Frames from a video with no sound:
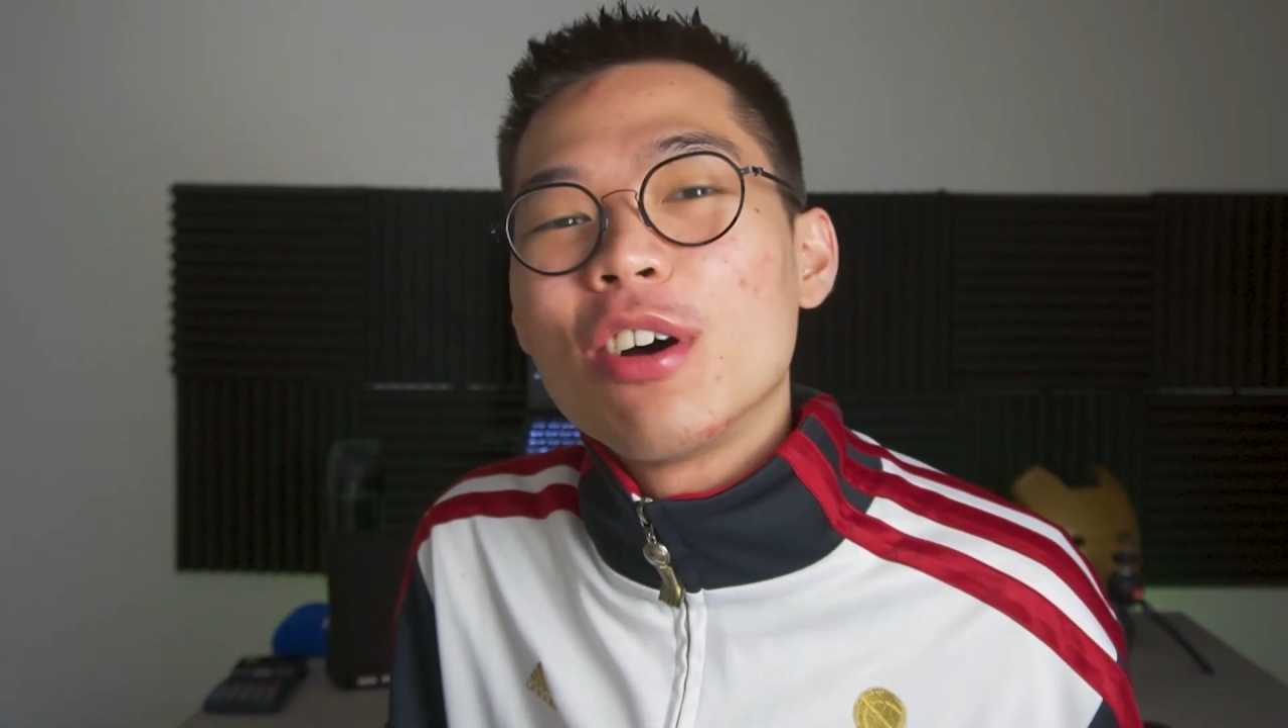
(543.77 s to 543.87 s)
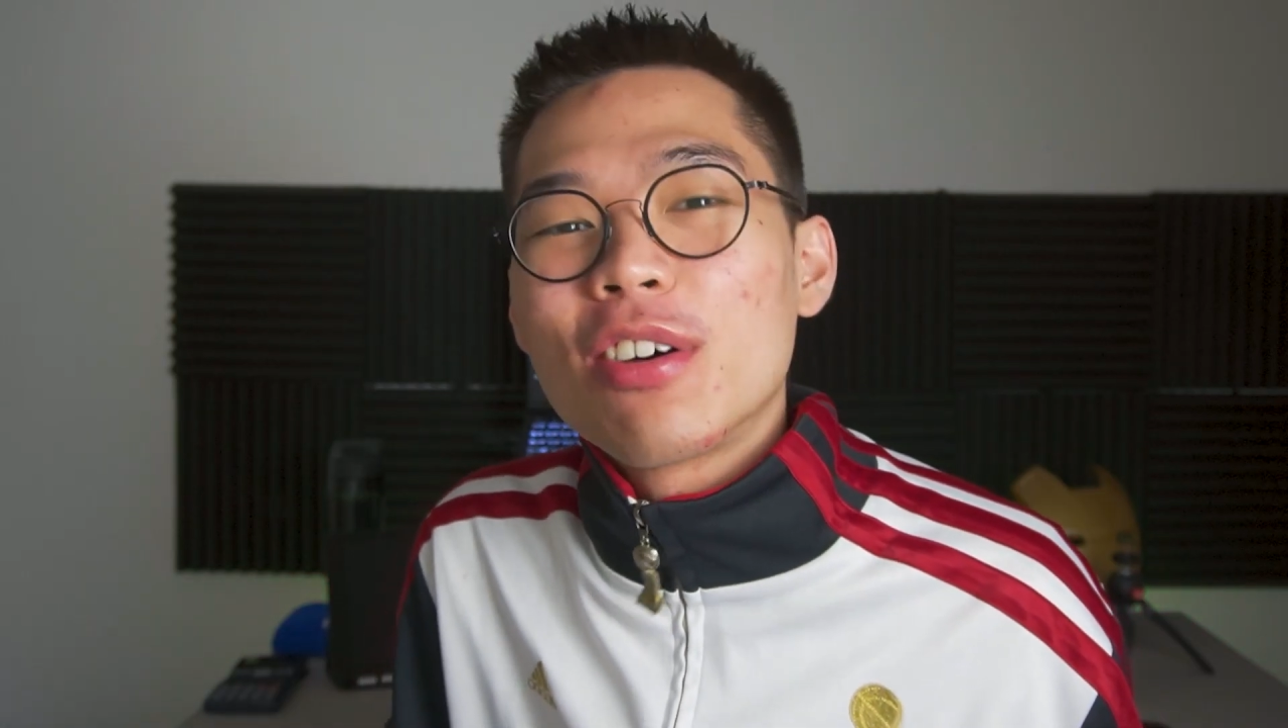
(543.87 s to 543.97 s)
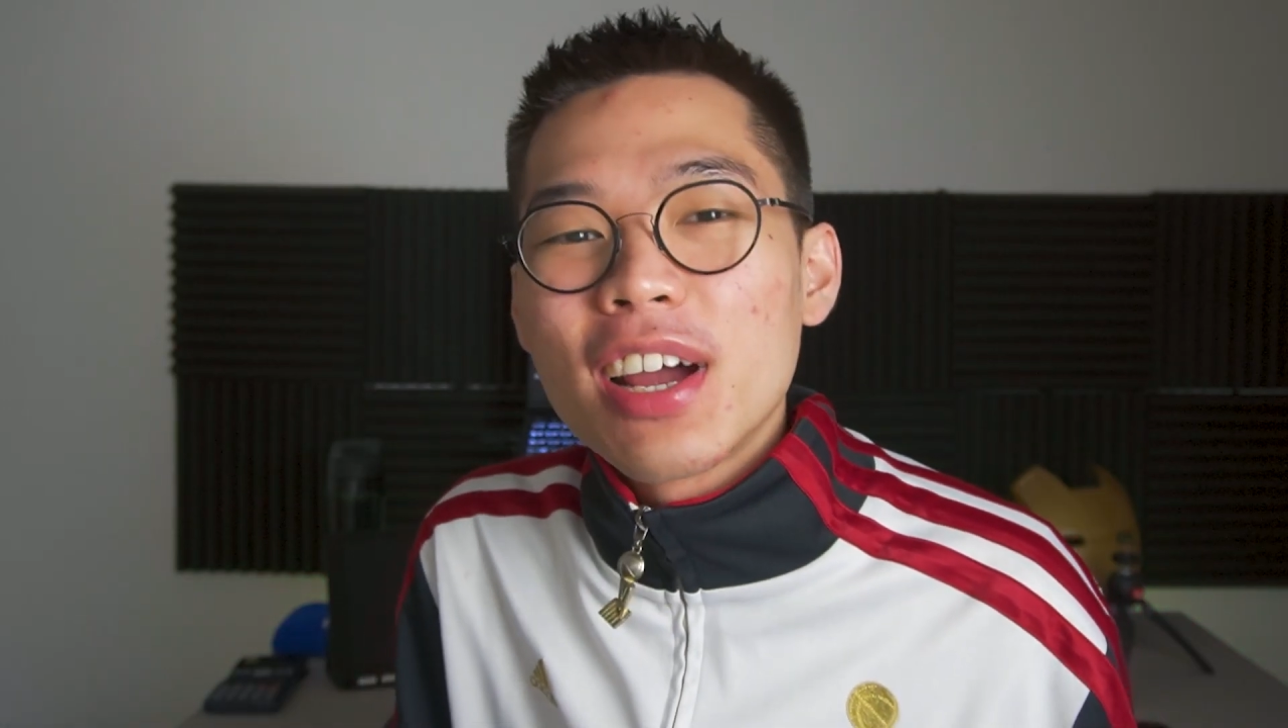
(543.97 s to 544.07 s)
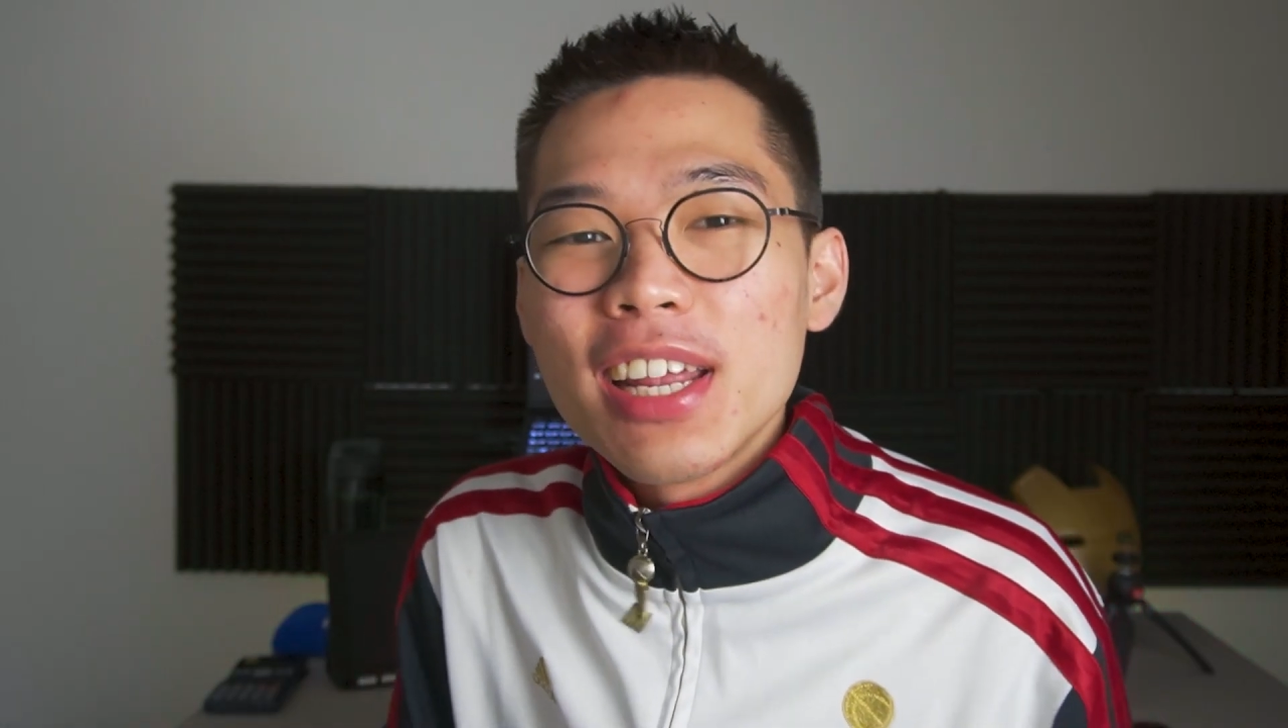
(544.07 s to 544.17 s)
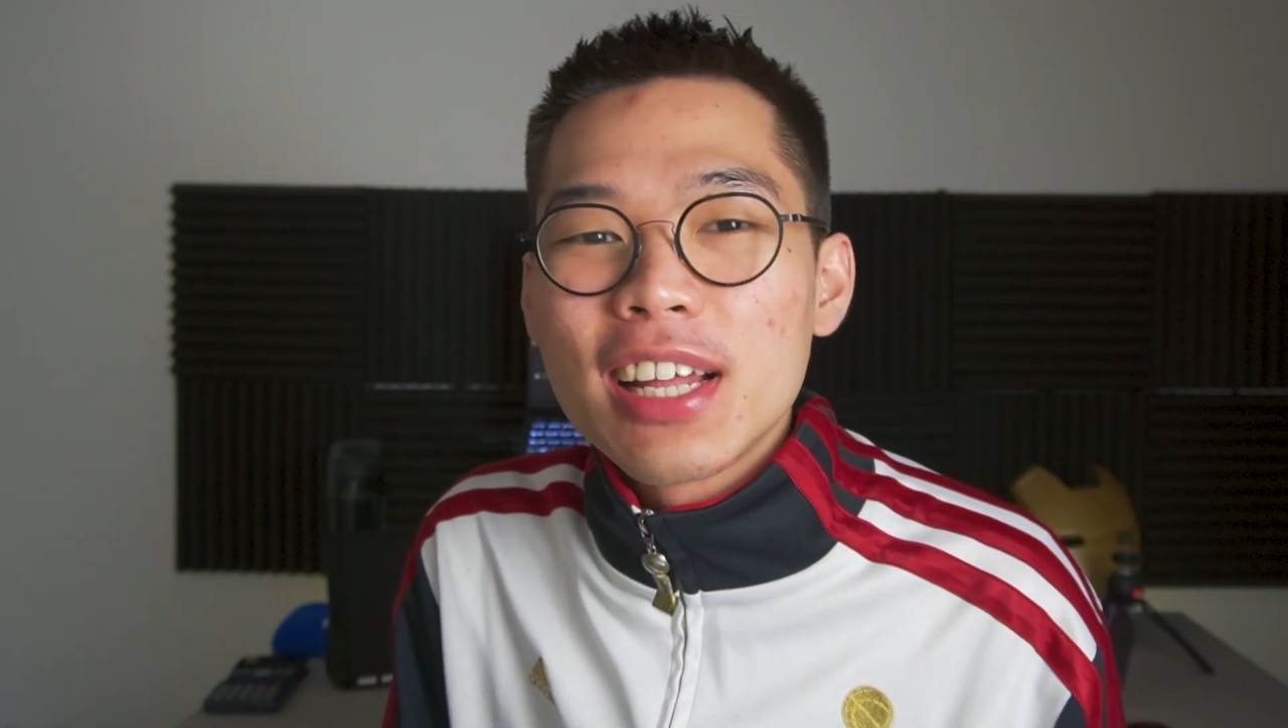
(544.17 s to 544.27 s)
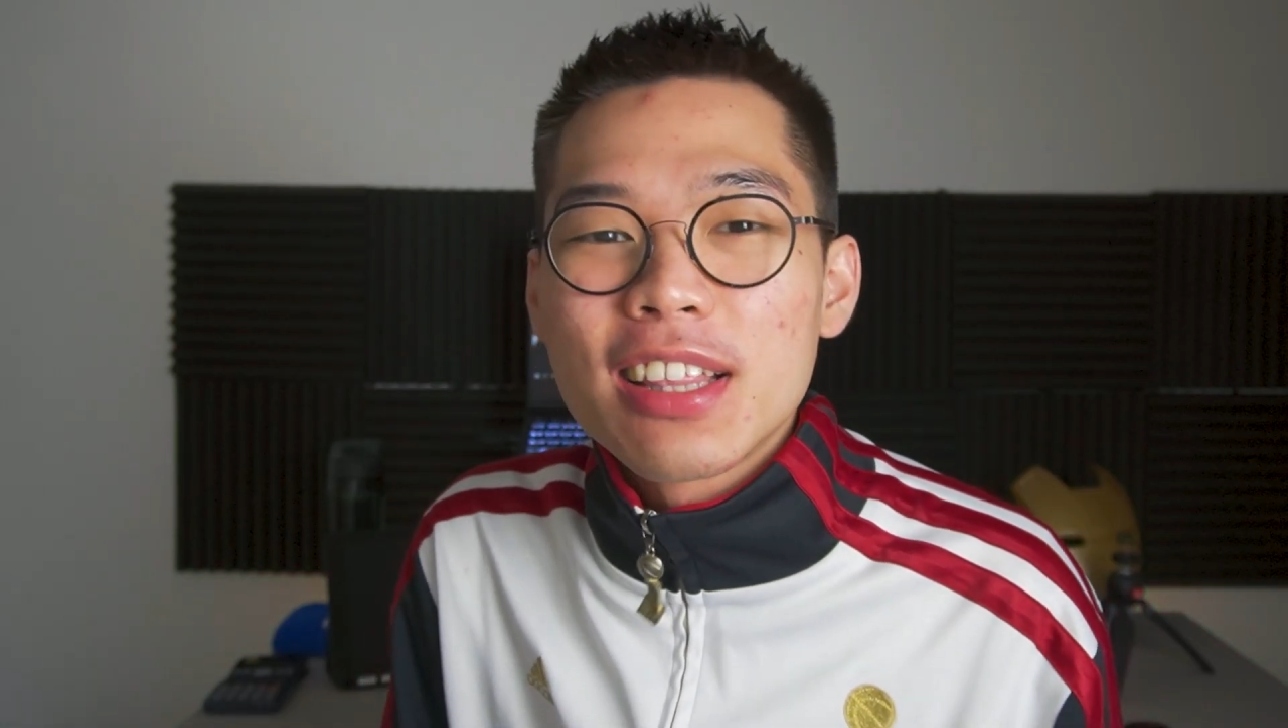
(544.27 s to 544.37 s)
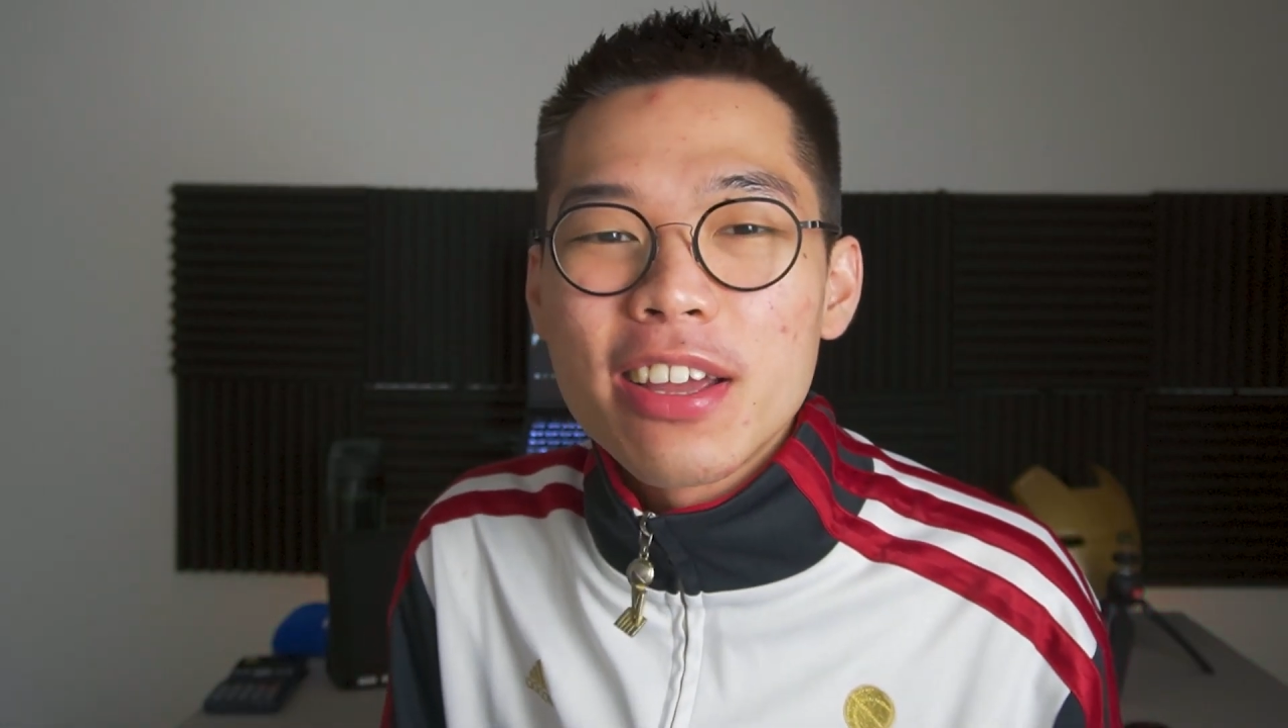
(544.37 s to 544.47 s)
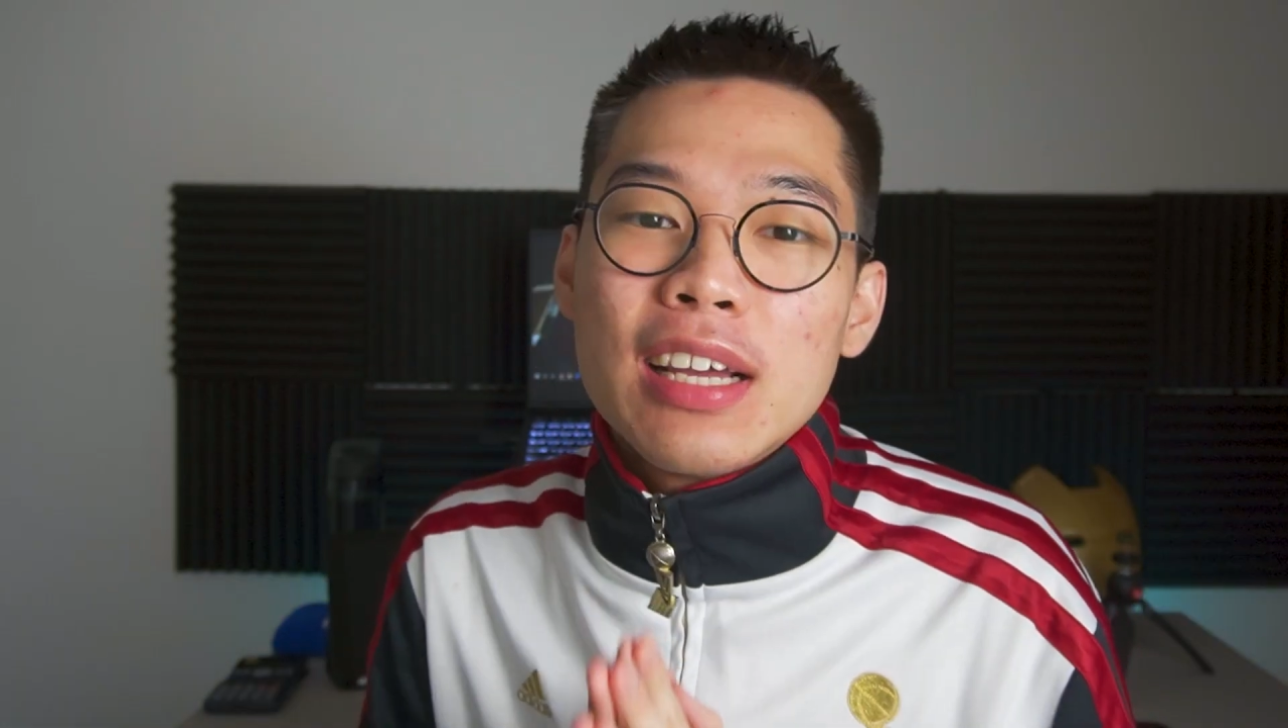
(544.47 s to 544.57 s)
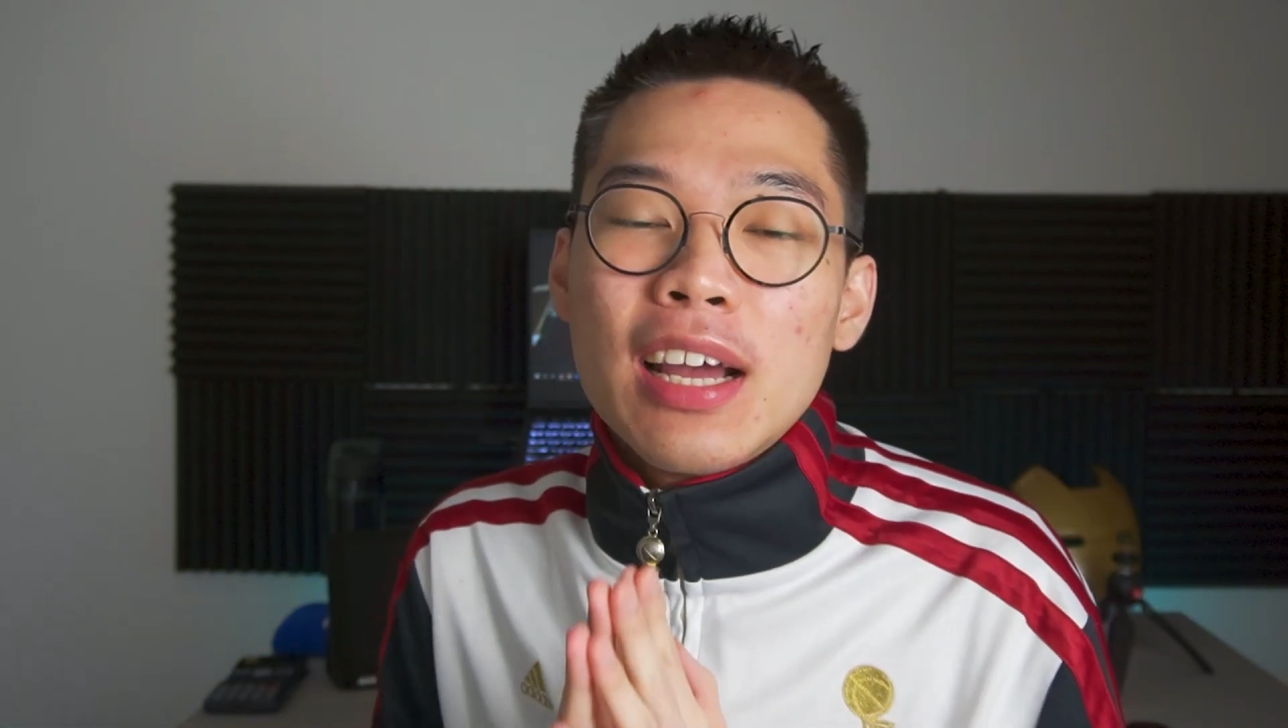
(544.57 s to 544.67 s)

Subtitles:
alright, I think.